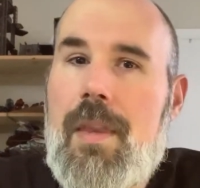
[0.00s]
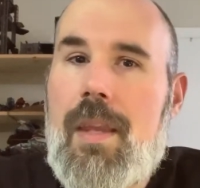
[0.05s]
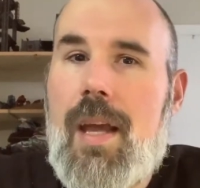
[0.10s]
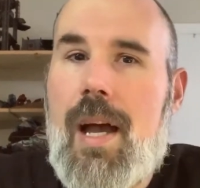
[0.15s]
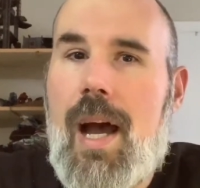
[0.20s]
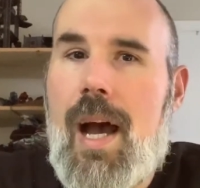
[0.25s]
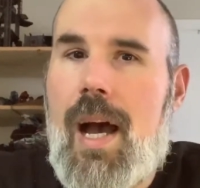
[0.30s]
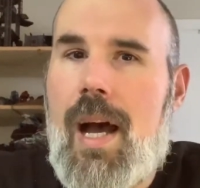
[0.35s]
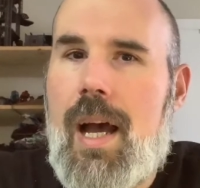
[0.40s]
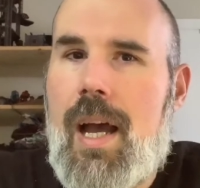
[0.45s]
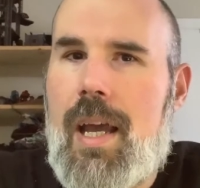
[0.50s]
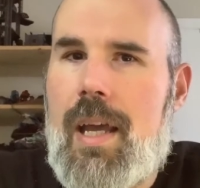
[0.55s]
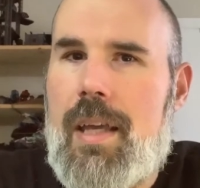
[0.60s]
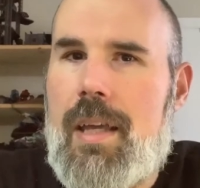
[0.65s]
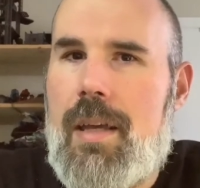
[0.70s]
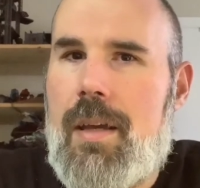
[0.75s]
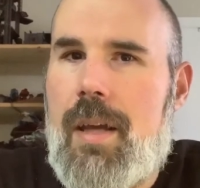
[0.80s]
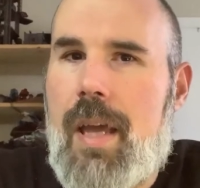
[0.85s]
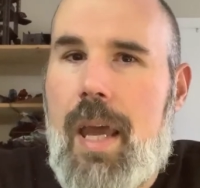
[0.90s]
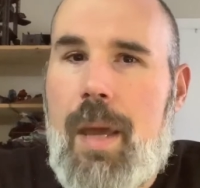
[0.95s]

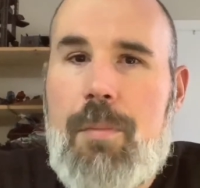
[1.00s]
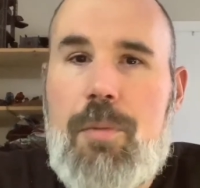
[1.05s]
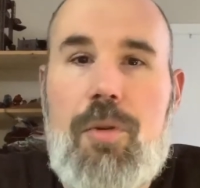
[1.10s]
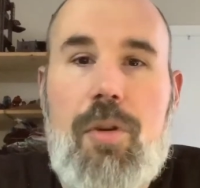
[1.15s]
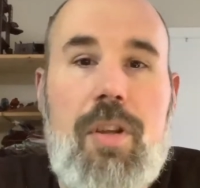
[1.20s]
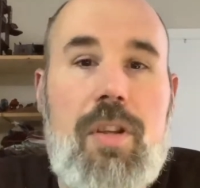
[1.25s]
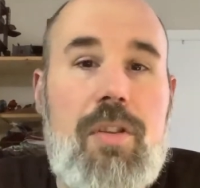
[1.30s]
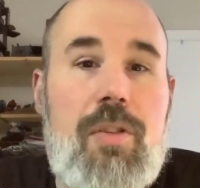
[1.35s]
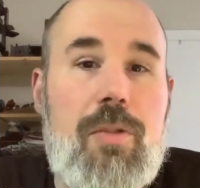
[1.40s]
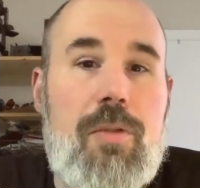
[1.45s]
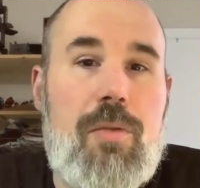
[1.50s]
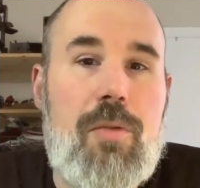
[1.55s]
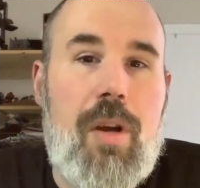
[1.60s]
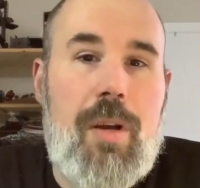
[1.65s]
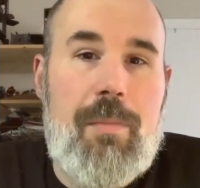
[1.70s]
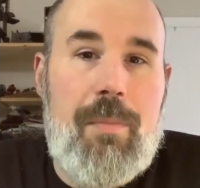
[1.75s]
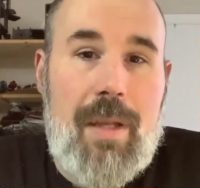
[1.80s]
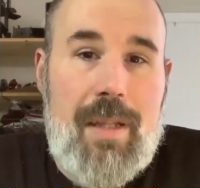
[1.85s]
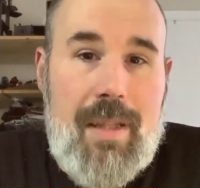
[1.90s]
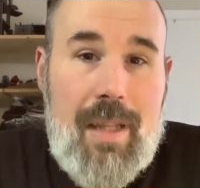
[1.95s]
I am going to
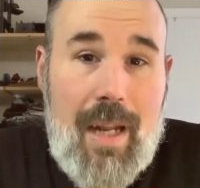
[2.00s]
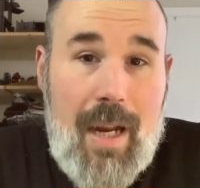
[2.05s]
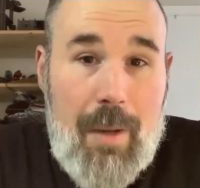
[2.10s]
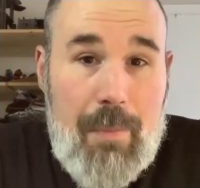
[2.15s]
admit that I